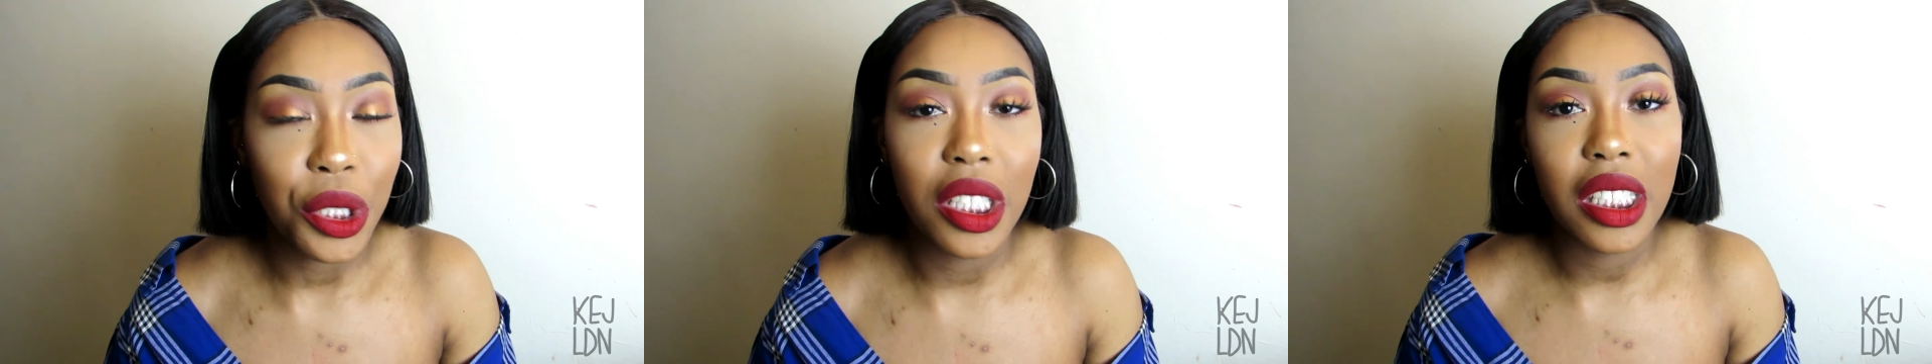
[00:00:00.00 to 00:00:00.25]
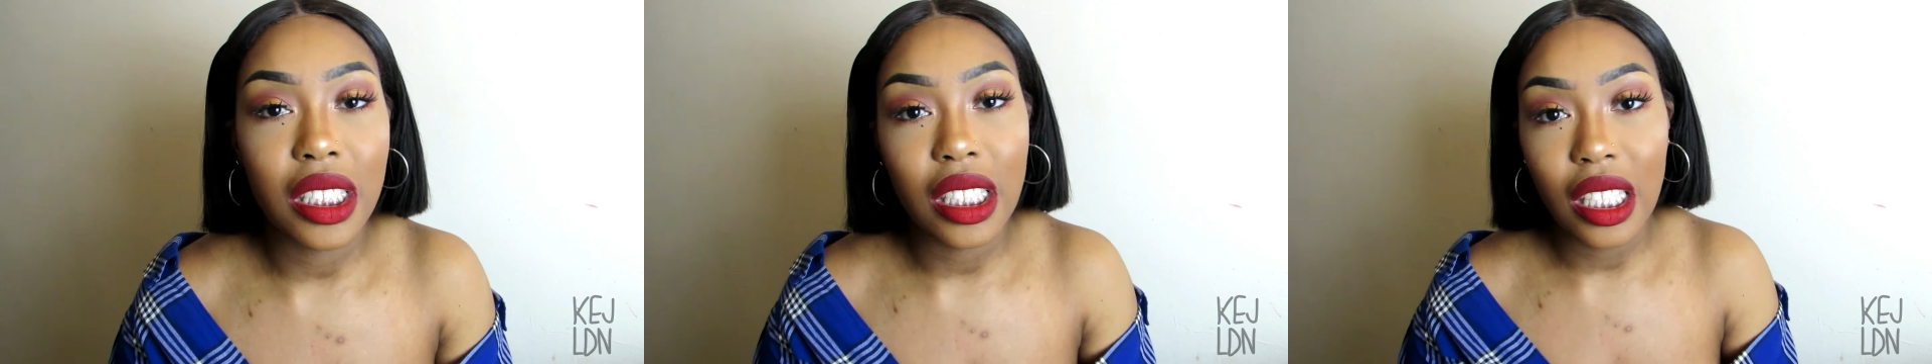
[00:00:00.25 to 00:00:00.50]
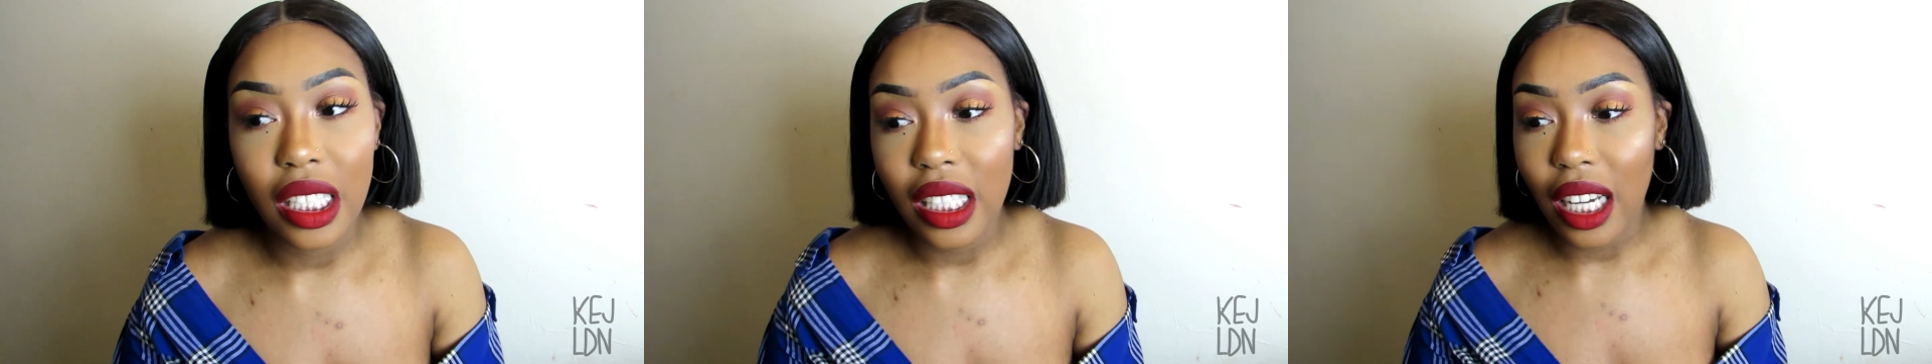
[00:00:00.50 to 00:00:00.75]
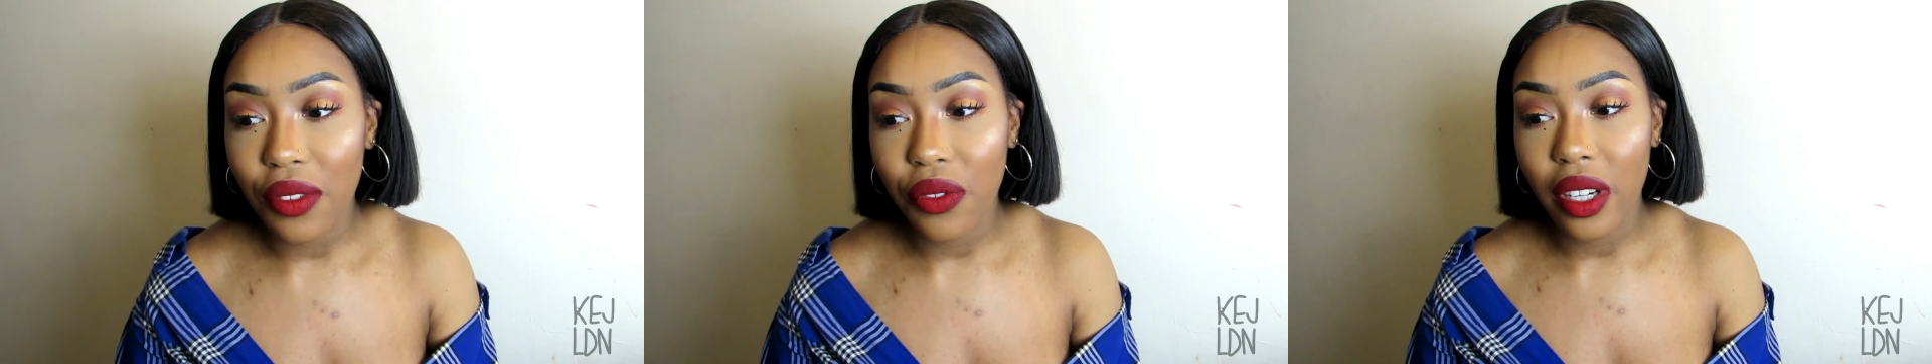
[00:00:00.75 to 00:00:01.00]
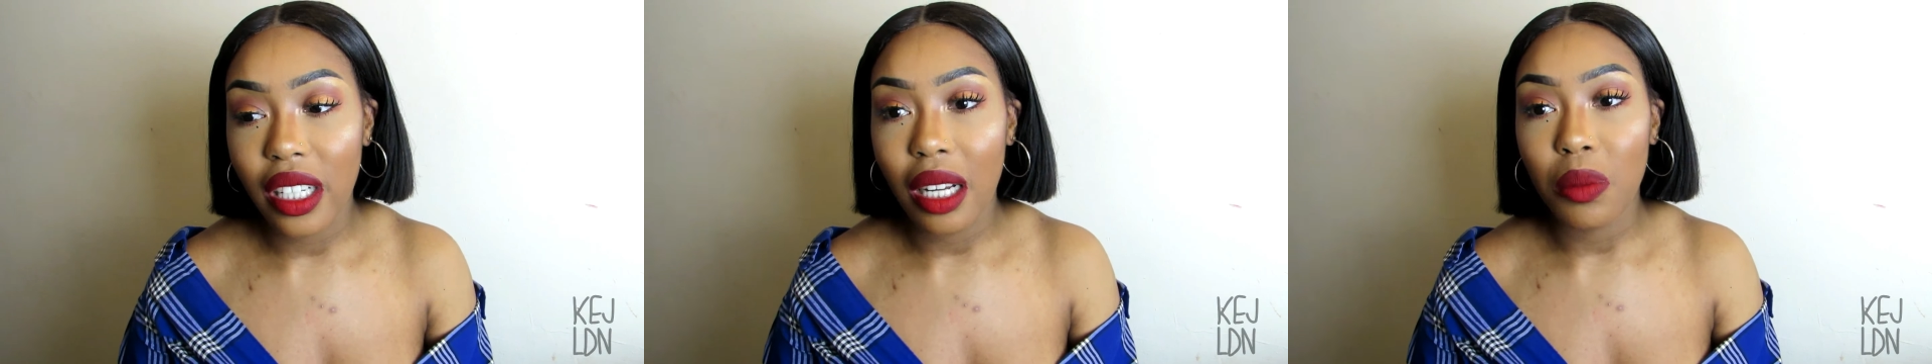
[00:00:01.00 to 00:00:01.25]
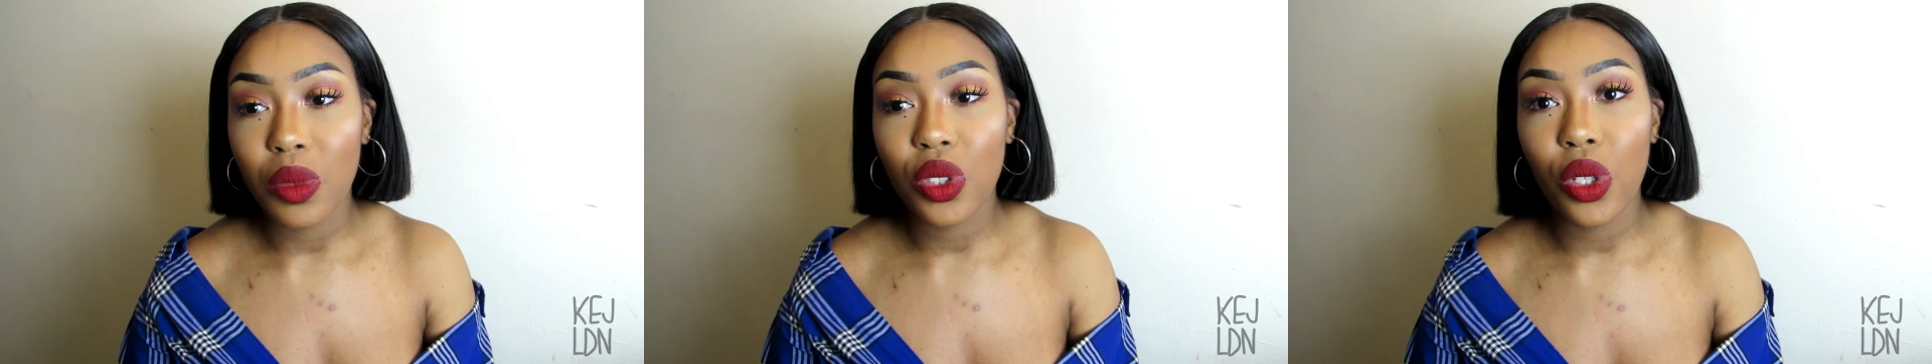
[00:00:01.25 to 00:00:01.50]
you need to delete that friend.
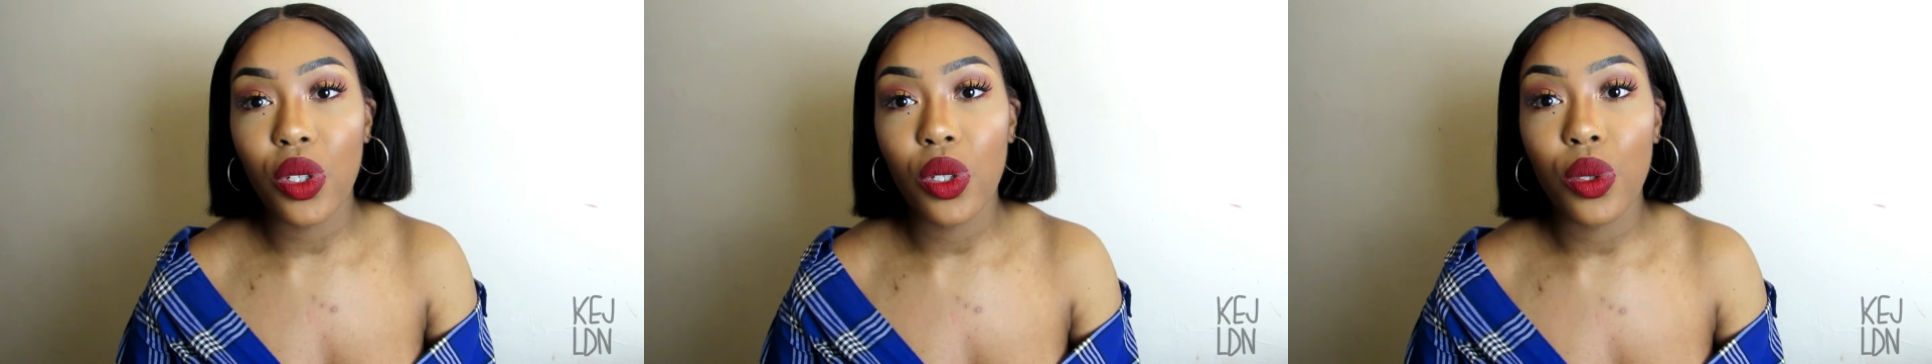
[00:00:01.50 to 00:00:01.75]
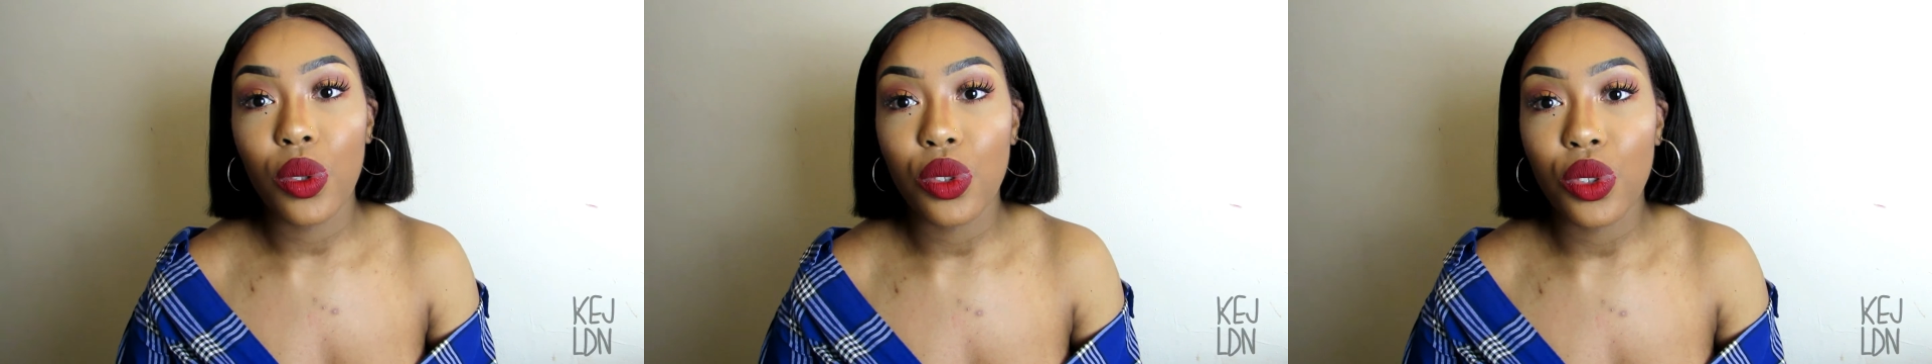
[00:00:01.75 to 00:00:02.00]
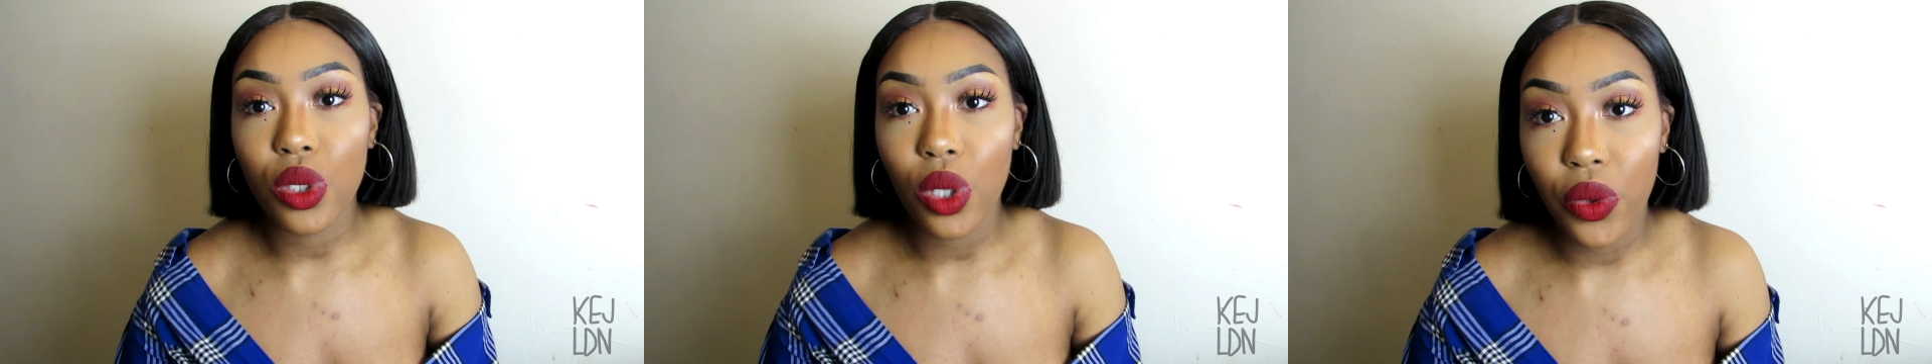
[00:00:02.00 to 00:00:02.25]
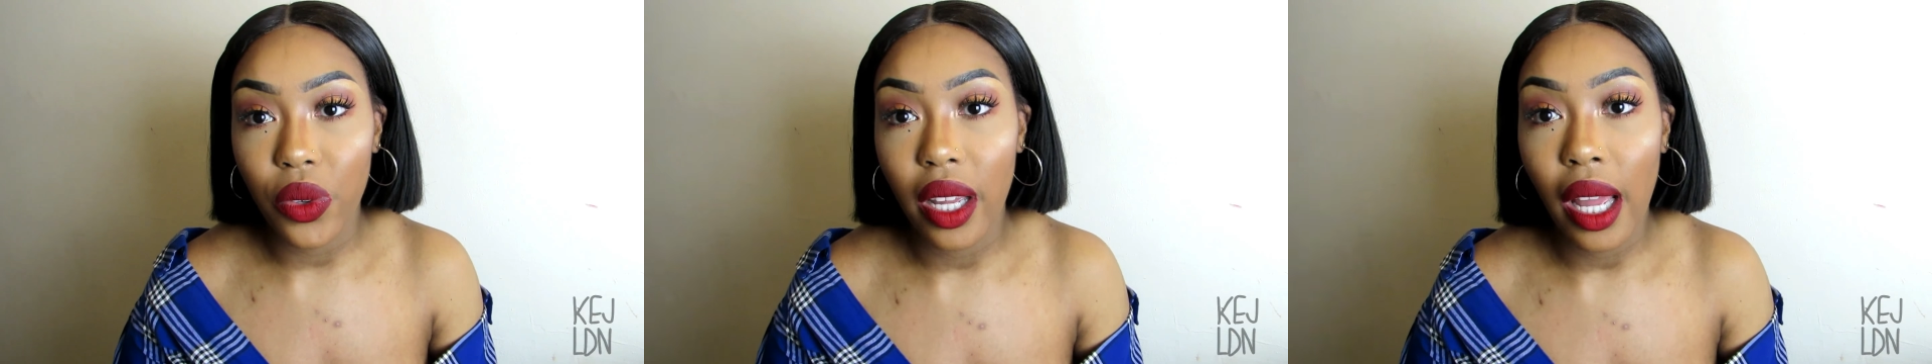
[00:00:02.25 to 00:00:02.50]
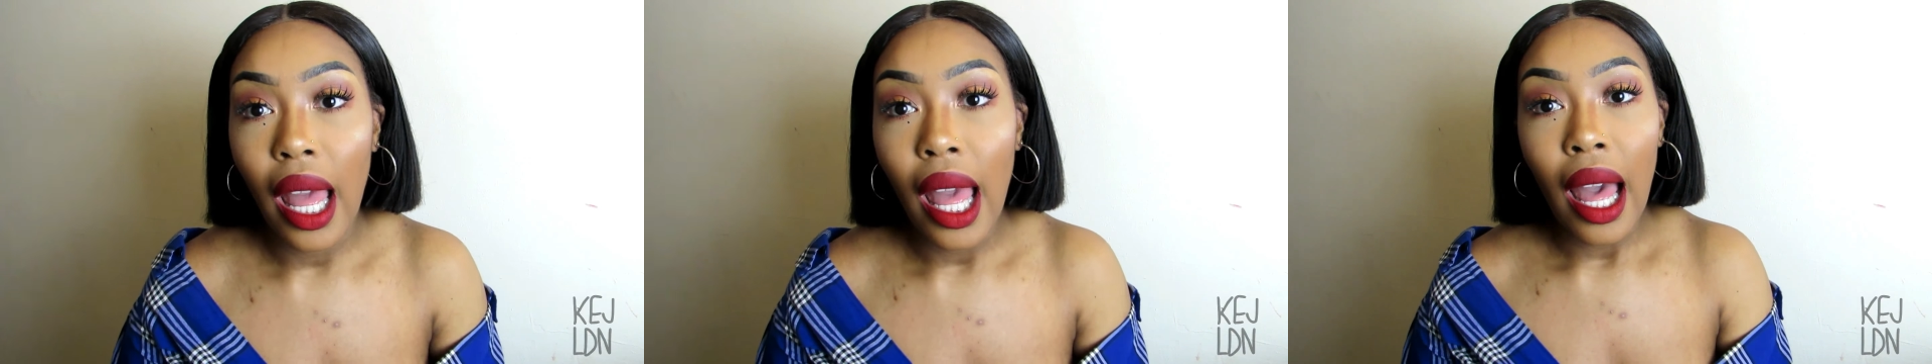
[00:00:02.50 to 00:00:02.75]
I'm so sorry.